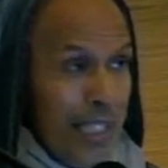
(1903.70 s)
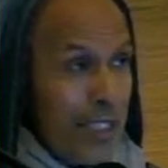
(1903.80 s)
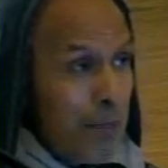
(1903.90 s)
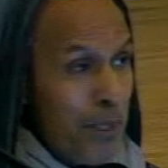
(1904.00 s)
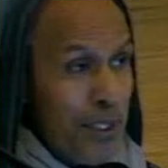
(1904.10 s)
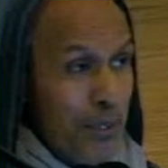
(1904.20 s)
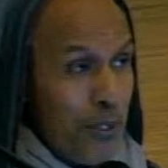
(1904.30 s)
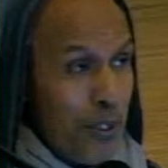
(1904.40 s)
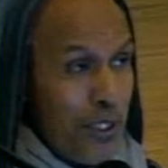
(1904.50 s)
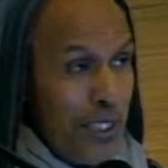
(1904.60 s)
An expert
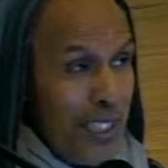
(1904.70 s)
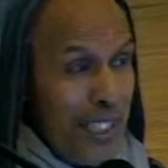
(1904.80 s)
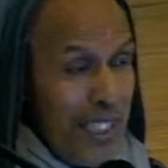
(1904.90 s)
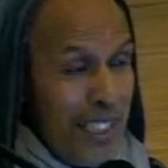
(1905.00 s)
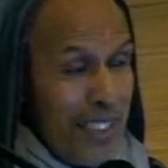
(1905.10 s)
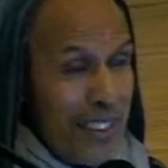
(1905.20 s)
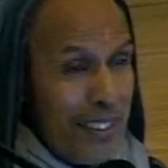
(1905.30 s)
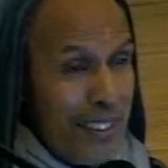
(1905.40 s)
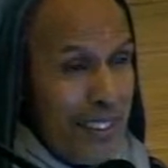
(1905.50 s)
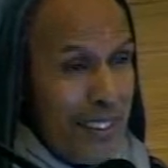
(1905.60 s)
devotee
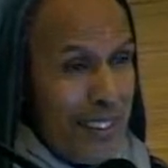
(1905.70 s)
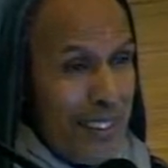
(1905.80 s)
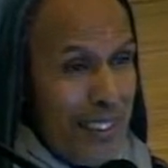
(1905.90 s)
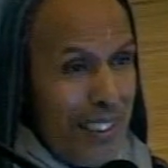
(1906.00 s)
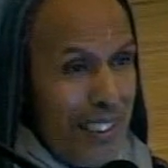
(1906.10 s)
is